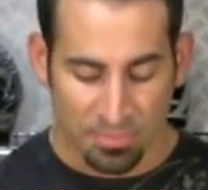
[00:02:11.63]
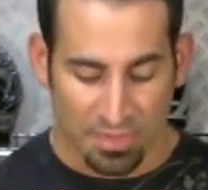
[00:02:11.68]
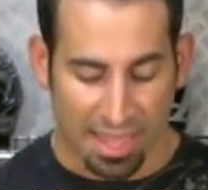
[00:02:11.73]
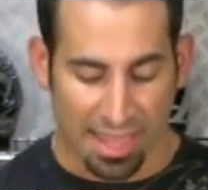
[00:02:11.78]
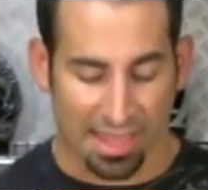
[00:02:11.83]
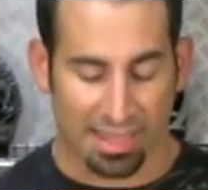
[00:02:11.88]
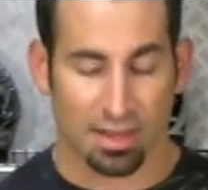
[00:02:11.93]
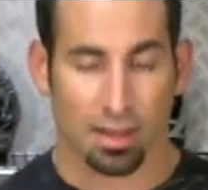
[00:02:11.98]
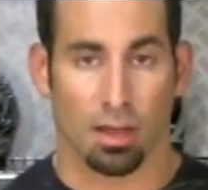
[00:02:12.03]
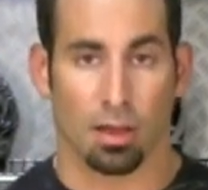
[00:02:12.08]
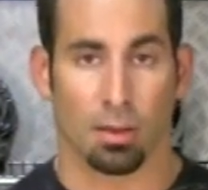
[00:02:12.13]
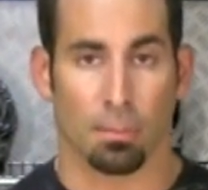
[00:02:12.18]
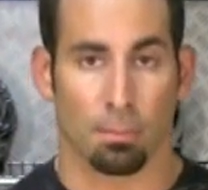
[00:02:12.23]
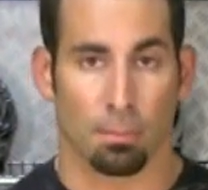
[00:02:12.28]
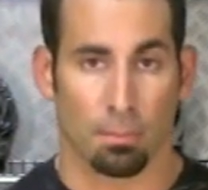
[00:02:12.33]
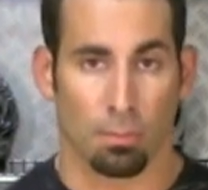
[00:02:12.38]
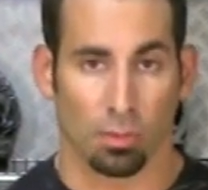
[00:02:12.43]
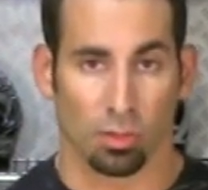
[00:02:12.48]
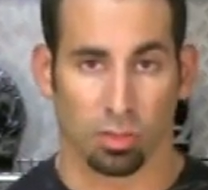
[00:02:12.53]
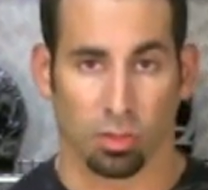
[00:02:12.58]
and
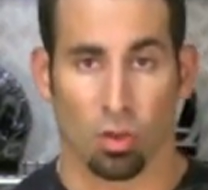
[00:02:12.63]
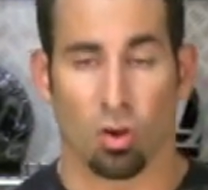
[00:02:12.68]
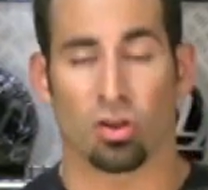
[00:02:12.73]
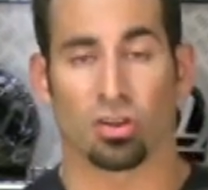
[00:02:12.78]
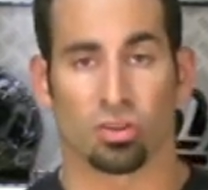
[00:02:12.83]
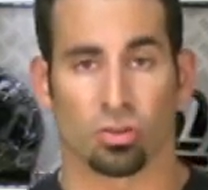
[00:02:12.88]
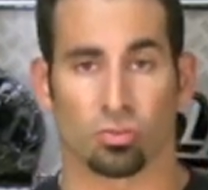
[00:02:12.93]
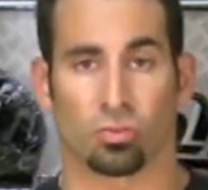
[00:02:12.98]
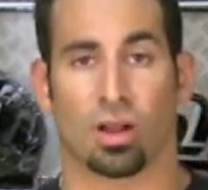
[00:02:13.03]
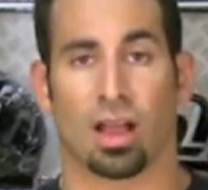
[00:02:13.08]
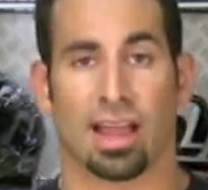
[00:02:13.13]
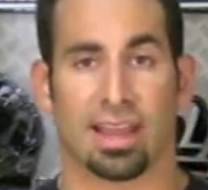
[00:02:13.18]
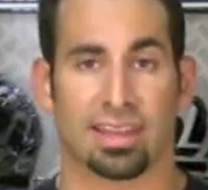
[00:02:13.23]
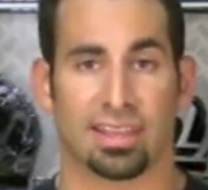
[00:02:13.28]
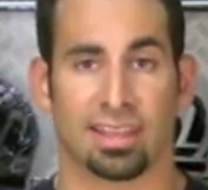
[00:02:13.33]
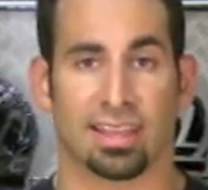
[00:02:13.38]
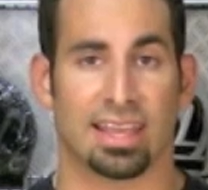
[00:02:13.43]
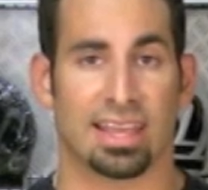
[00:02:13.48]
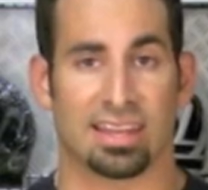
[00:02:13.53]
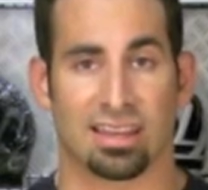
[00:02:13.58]
longer
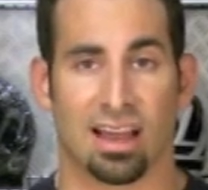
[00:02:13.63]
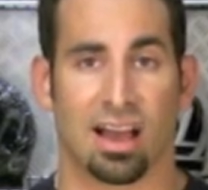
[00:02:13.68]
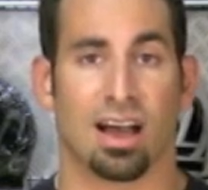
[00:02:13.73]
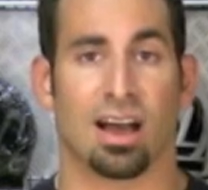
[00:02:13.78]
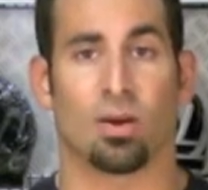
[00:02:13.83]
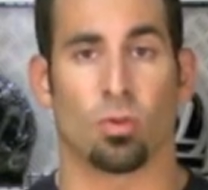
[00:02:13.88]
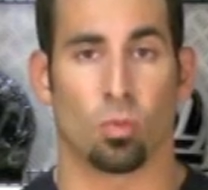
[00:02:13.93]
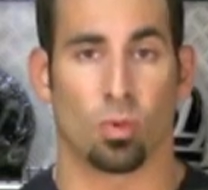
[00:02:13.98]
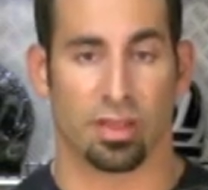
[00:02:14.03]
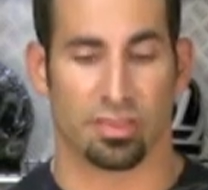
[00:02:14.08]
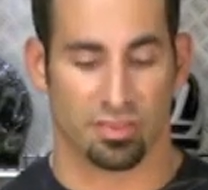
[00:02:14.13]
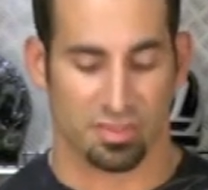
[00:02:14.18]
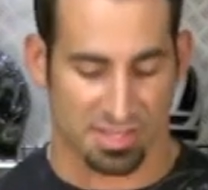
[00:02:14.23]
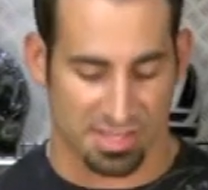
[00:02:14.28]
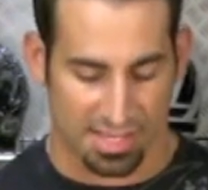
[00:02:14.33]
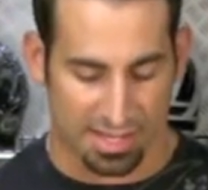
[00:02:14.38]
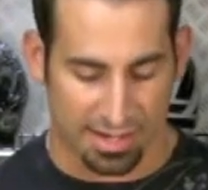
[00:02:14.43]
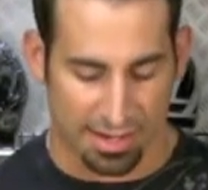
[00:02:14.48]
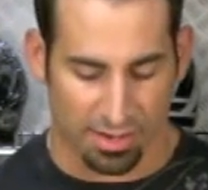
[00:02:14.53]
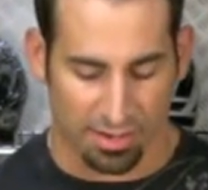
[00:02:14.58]
riding in hot weather
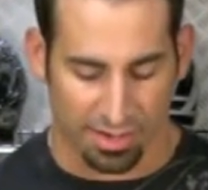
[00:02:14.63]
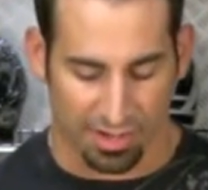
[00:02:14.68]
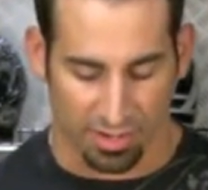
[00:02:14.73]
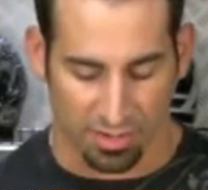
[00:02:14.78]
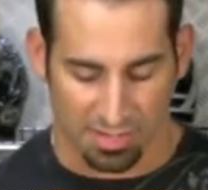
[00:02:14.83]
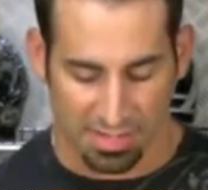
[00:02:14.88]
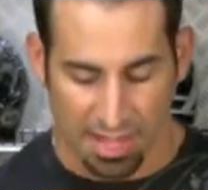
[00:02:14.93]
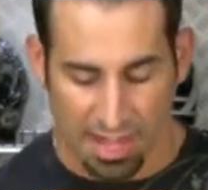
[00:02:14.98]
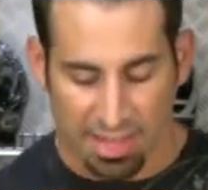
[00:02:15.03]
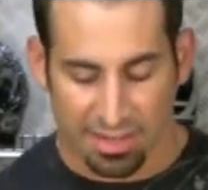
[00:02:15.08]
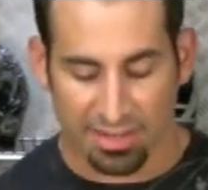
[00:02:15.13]
scenarios.